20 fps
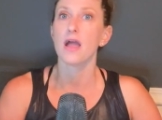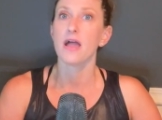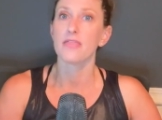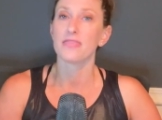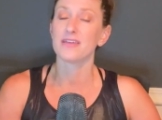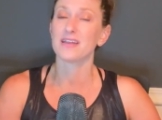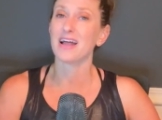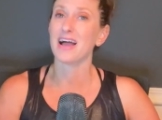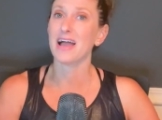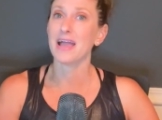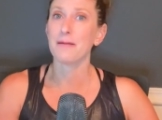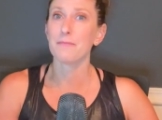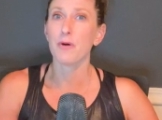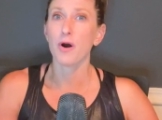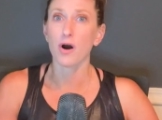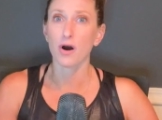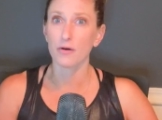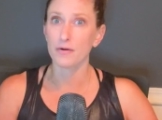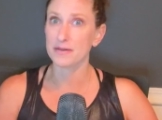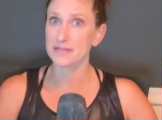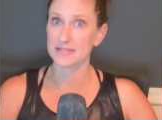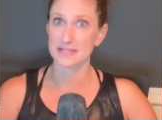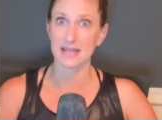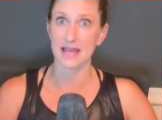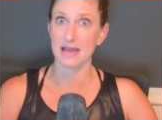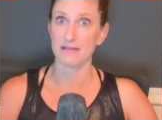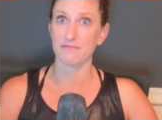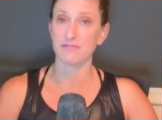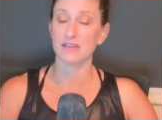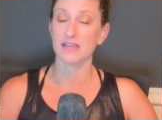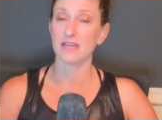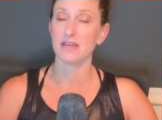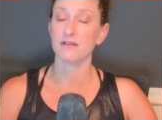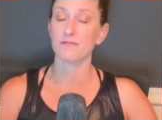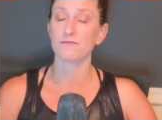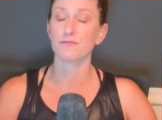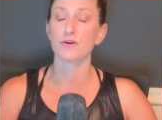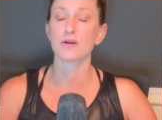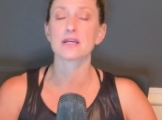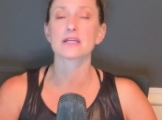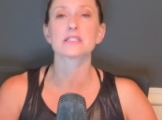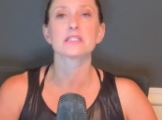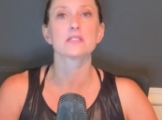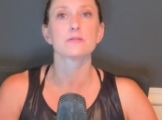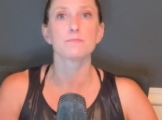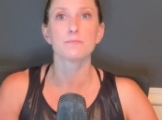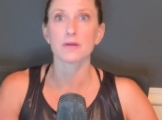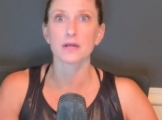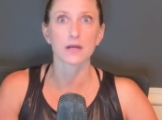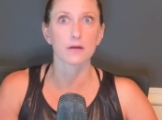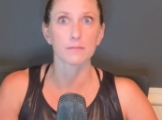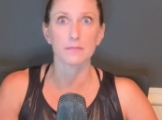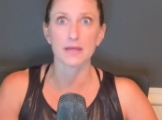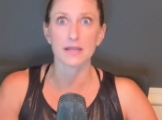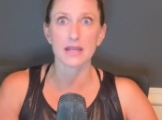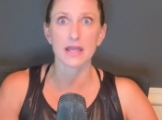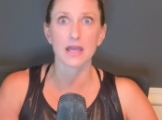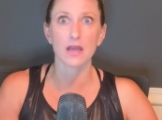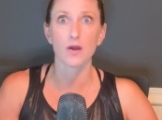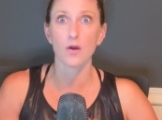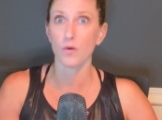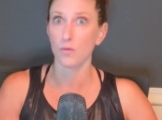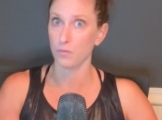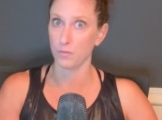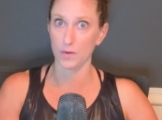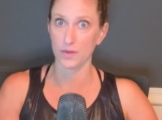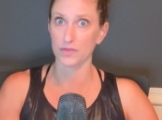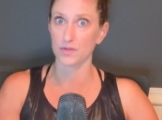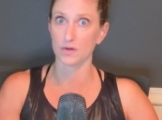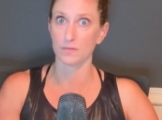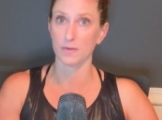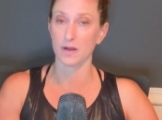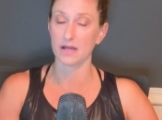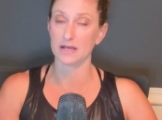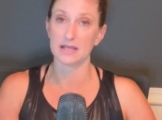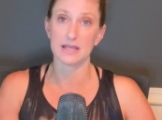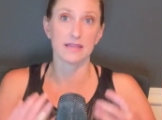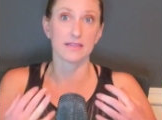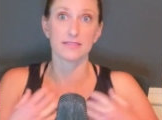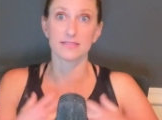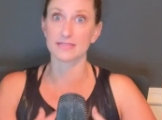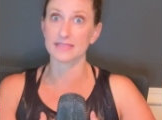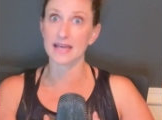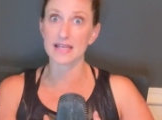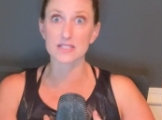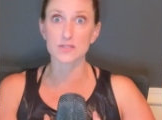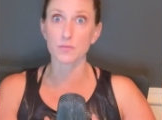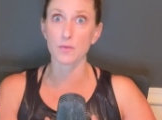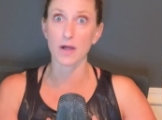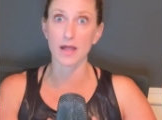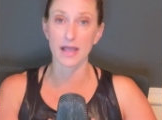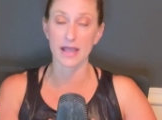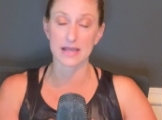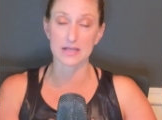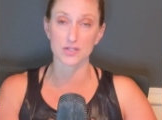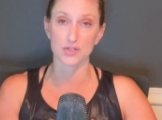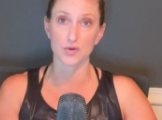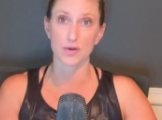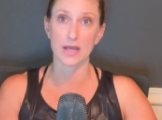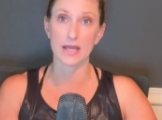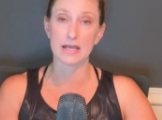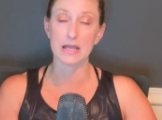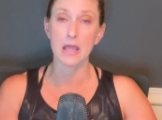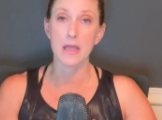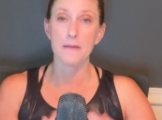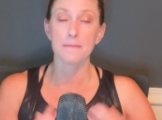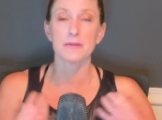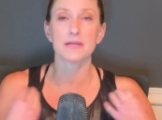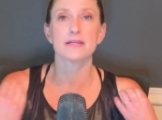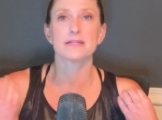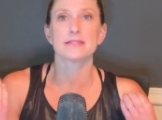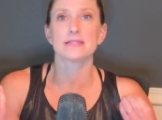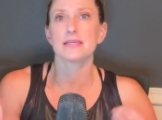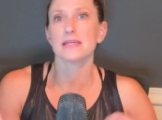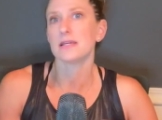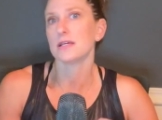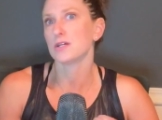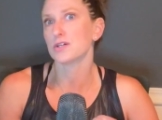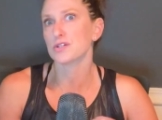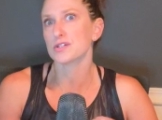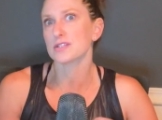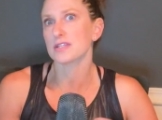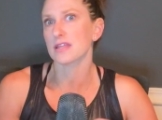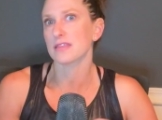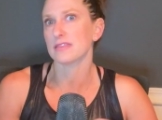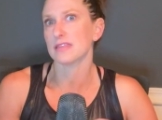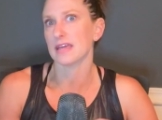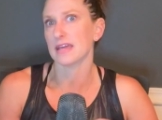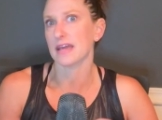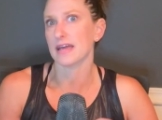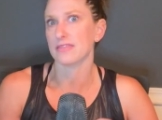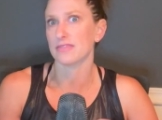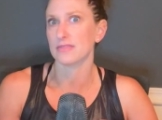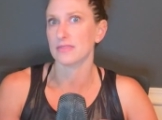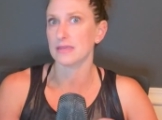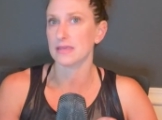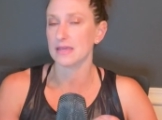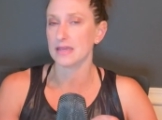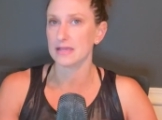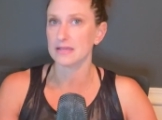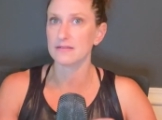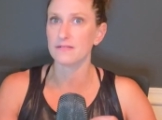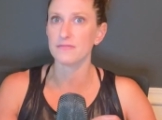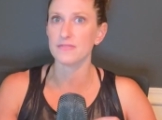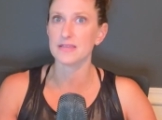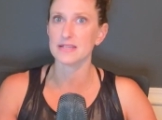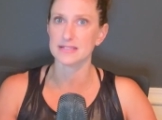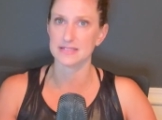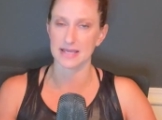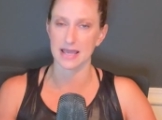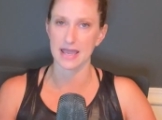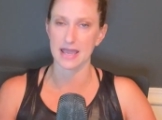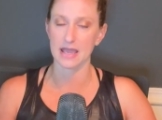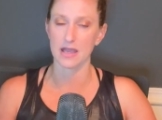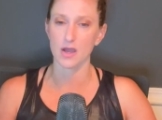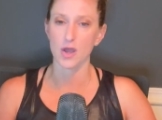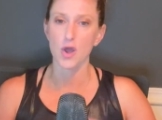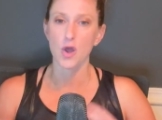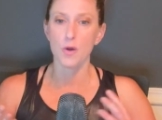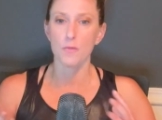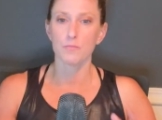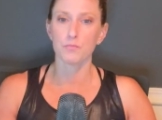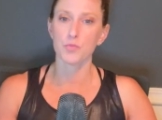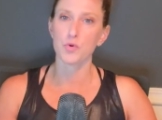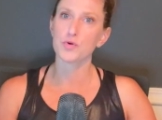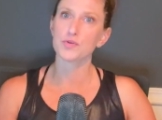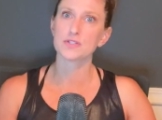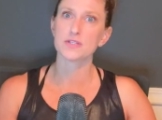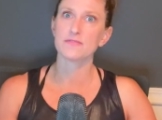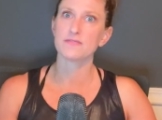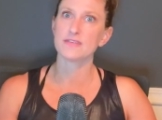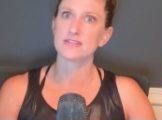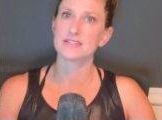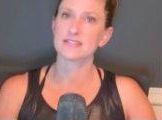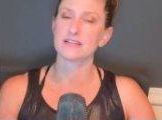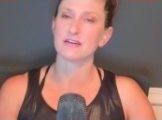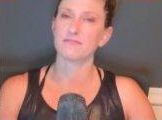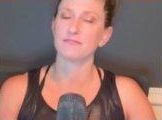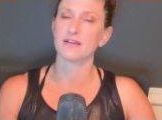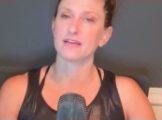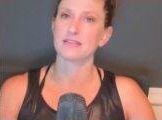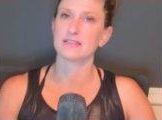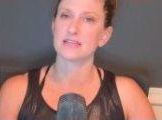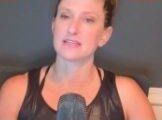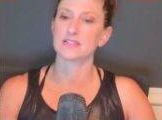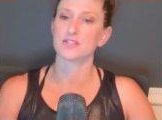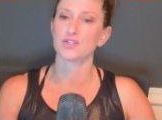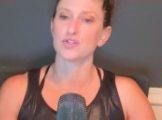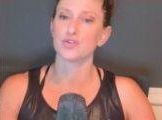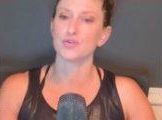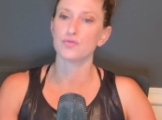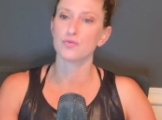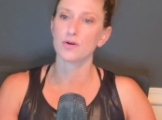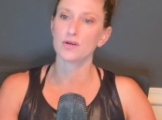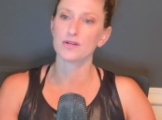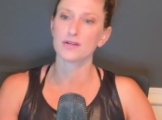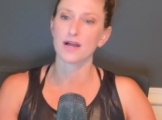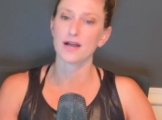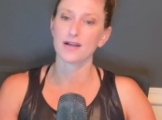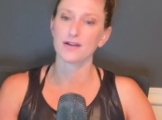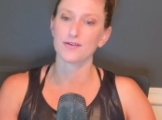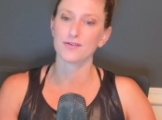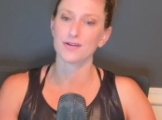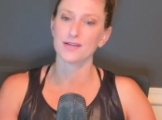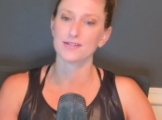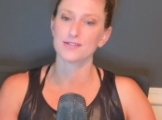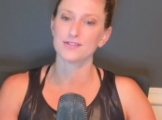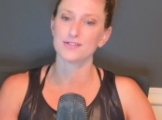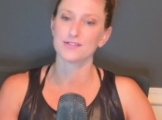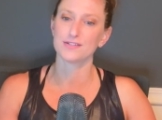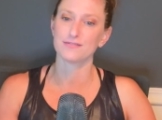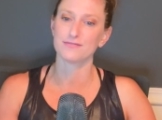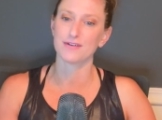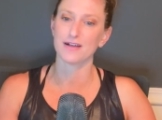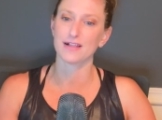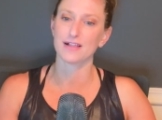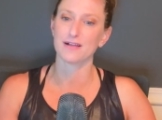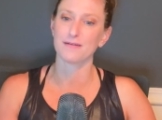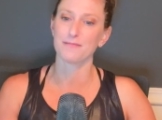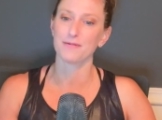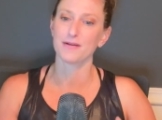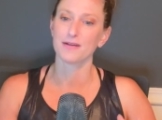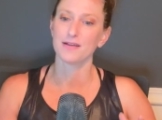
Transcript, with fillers: then I'm always an advocate for experimenting with your body. That's why I do it. Because here's the thing at the end of the day, most of the stuff like this, you are not going to develop